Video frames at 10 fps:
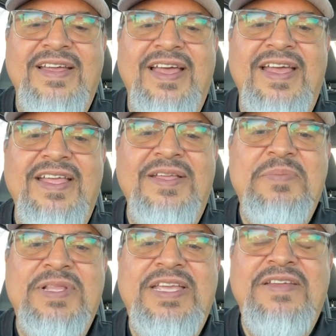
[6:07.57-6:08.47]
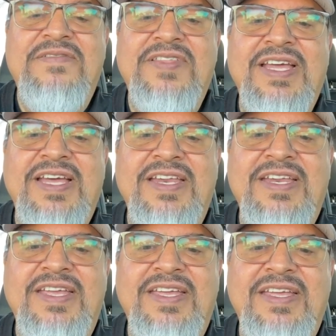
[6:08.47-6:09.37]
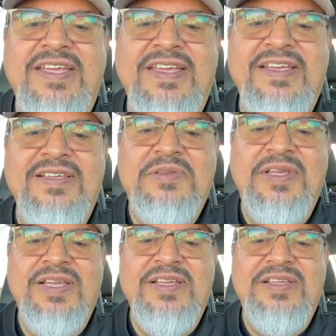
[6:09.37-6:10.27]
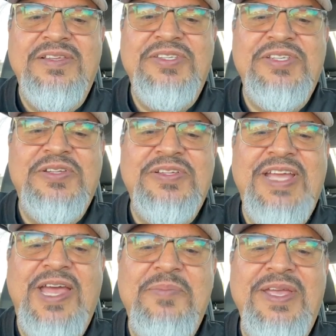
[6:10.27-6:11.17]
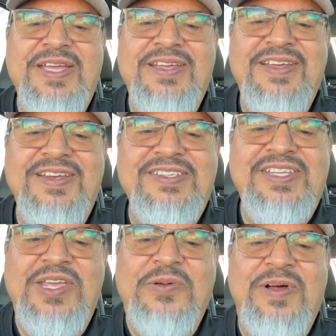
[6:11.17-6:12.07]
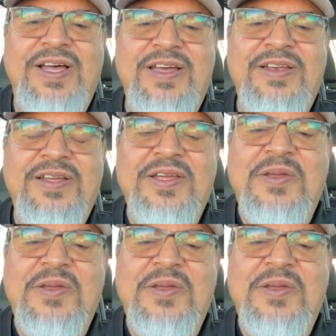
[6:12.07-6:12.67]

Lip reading: I believe that is Sister Tammy, good to see you on.